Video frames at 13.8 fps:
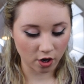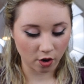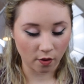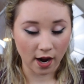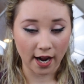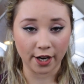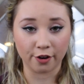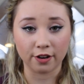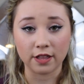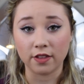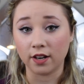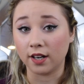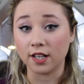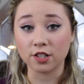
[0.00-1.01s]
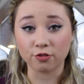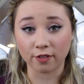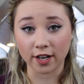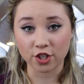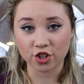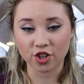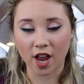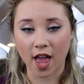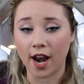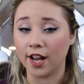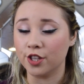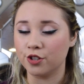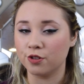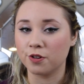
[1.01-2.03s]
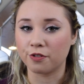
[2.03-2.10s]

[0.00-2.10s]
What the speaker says: I agree that it is rich, and I do